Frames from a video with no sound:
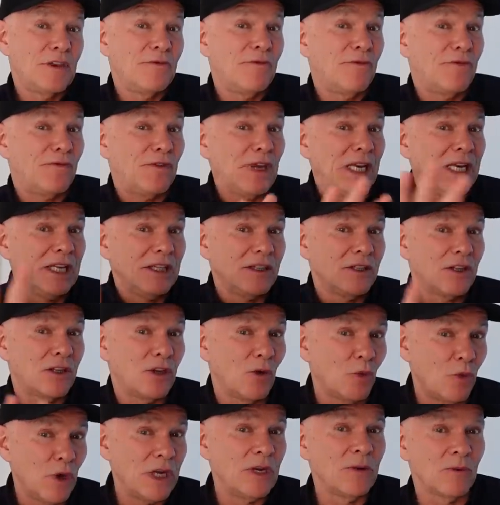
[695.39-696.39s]
feeling that
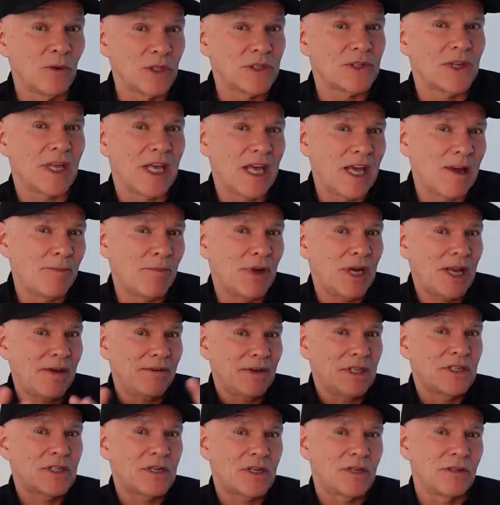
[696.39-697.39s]
the win was there, but
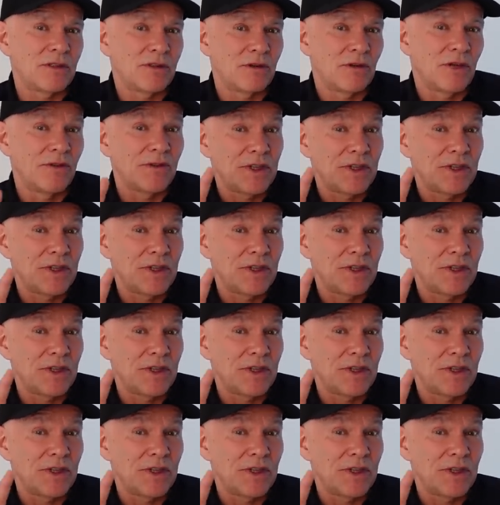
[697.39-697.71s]
having to,